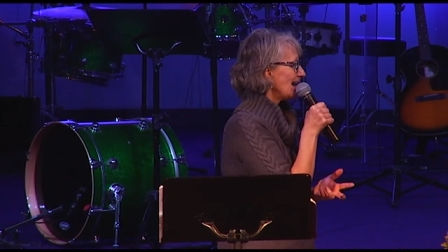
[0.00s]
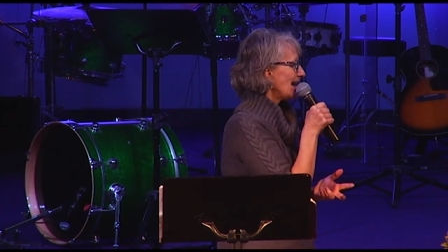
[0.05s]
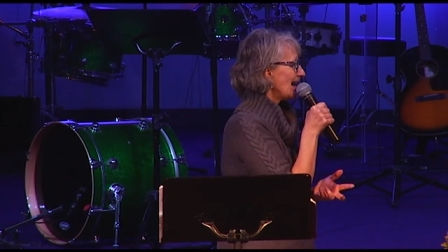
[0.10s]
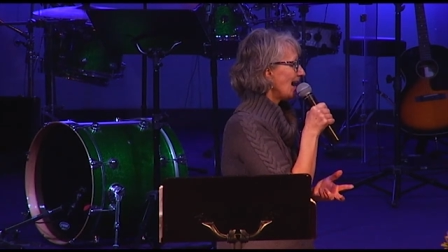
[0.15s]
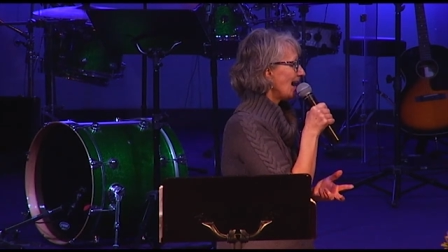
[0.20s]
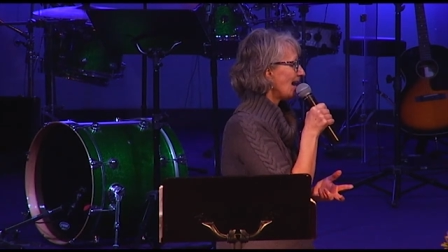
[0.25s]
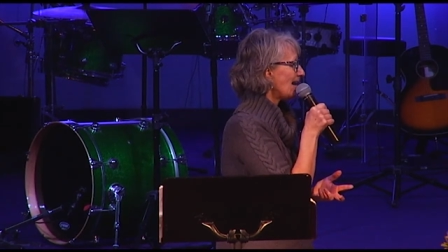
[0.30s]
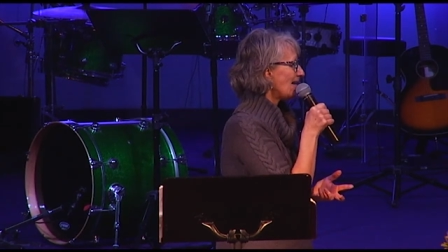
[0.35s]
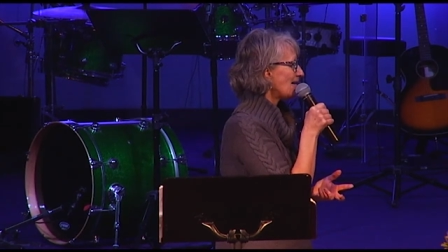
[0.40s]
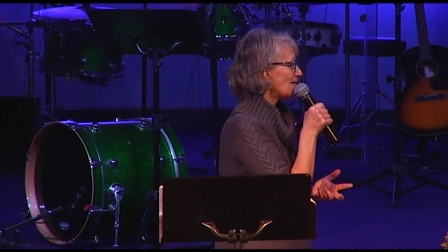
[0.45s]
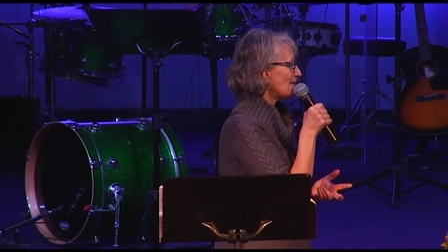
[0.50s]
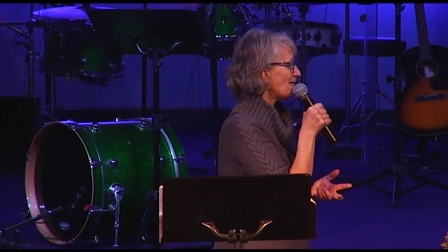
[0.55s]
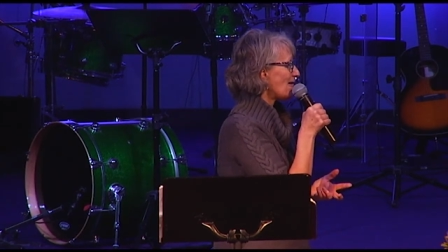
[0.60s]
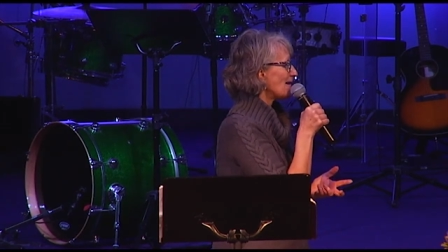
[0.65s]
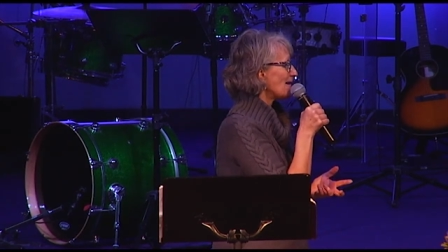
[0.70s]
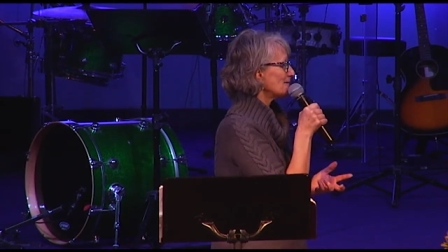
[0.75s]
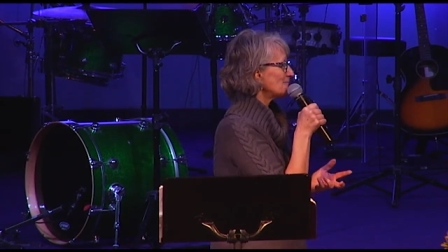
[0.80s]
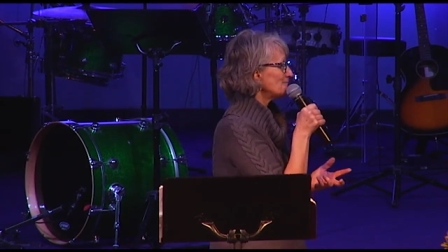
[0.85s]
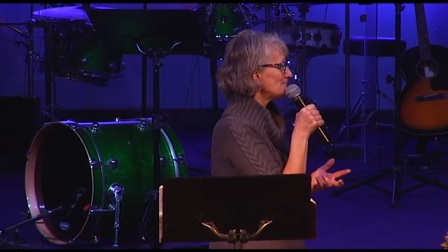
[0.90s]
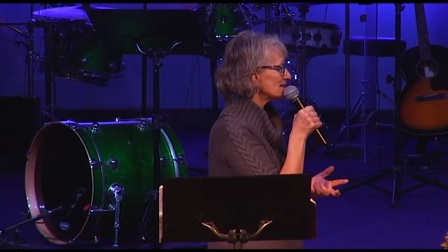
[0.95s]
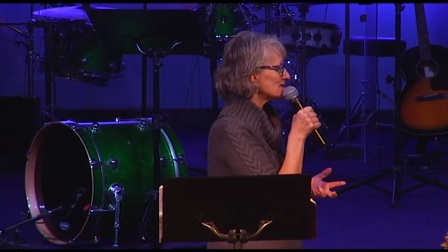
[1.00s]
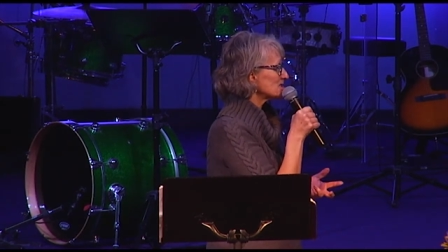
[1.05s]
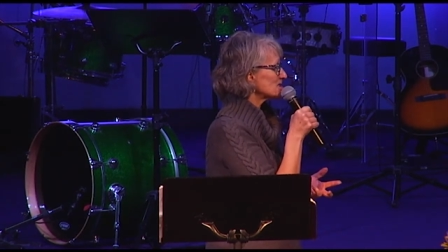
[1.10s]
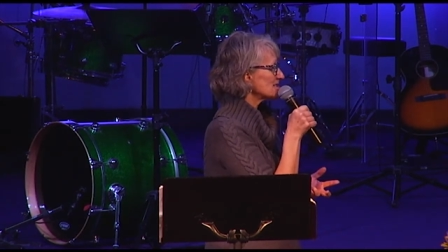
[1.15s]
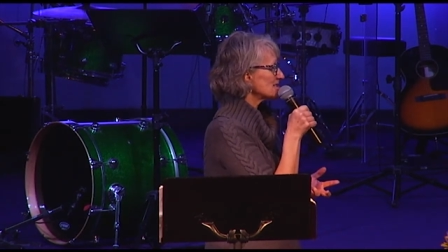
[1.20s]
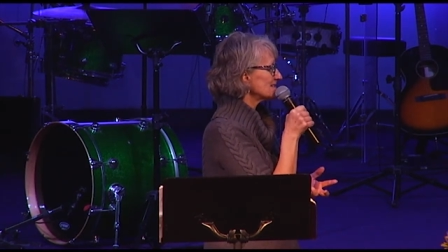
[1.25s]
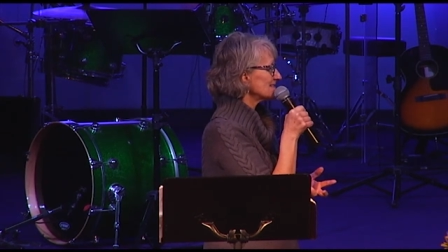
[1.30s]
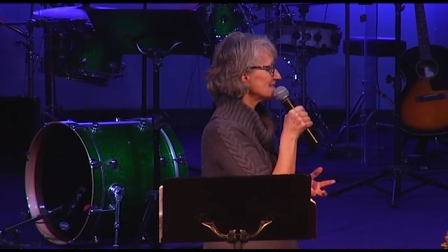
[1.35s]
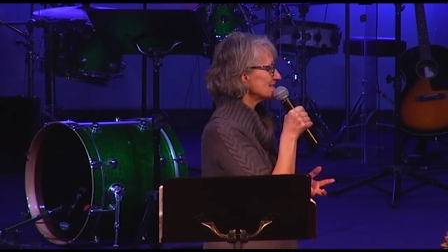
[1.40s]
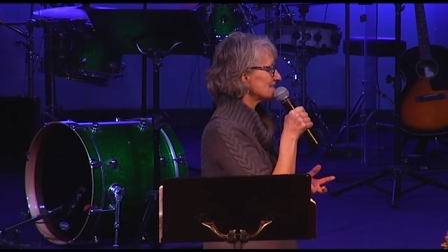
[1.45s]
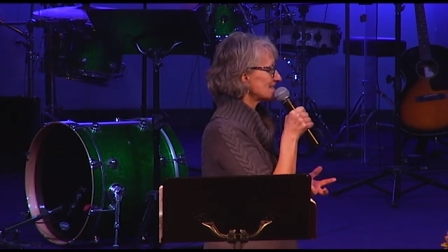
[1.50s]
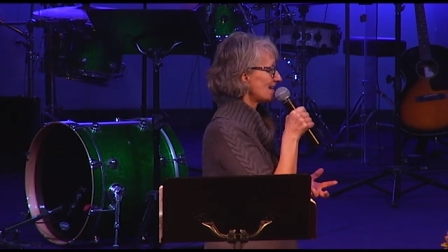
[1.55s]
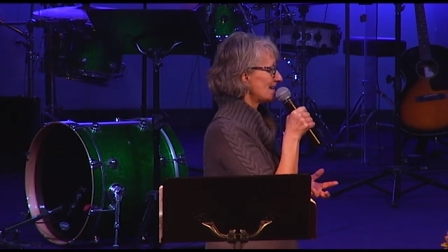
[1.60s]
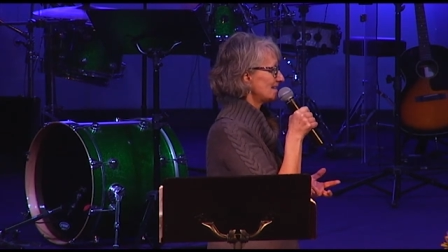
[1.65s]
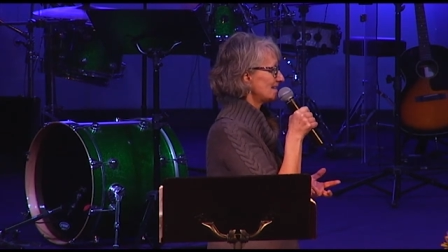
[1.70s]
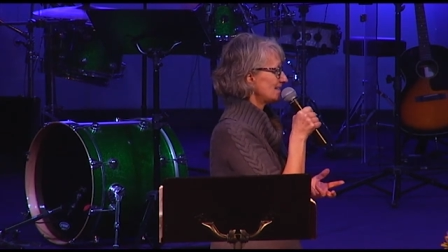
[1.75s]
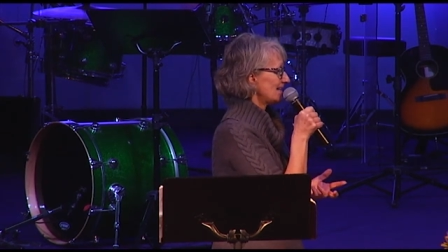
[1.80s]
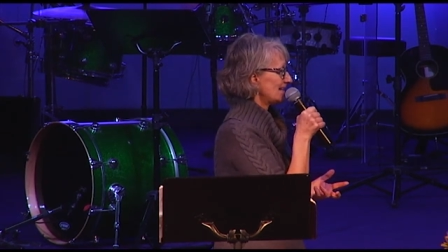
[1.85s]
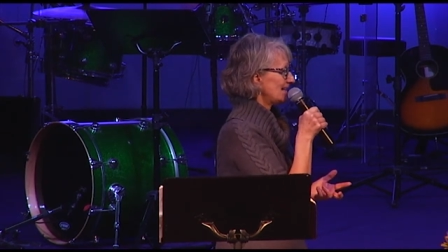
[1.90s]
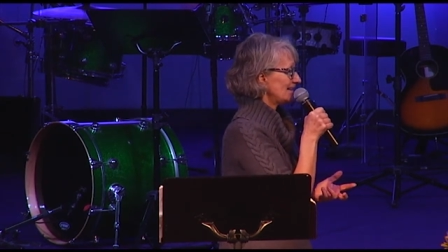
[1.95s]
How on Mission
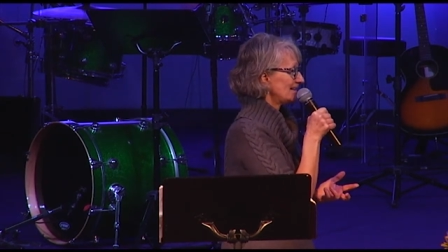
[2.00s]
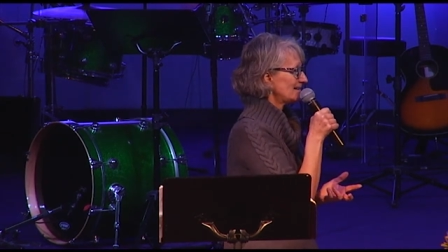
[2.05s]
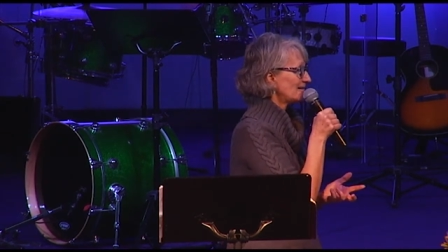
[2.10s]
Sunday,